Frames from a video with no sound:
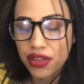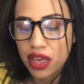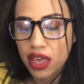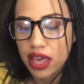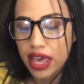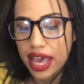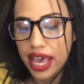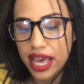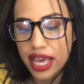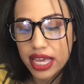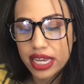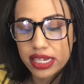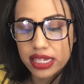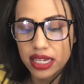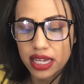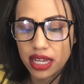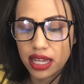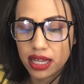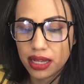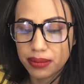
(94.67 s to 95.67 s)
And
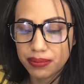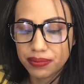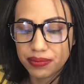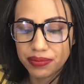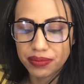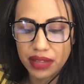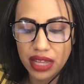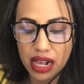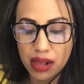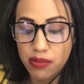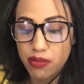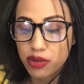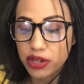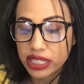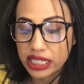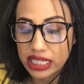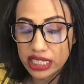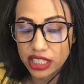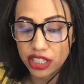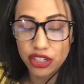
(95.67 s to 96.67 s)
I'm
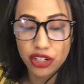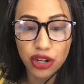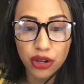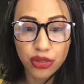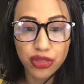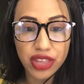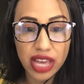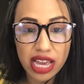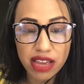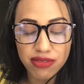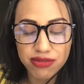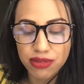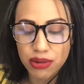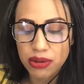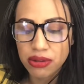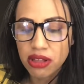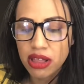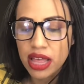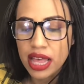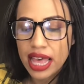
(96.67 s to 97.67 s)
really,
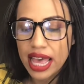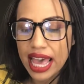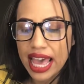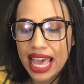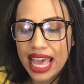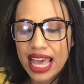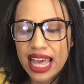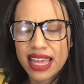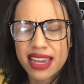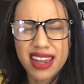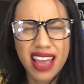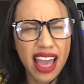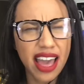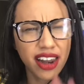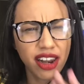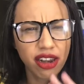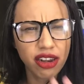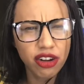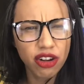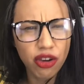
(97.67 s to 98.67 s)
thankful. And out of
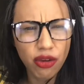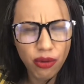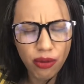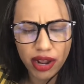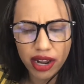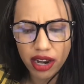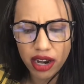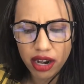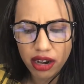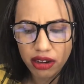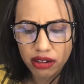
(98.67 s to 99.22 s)
nowhere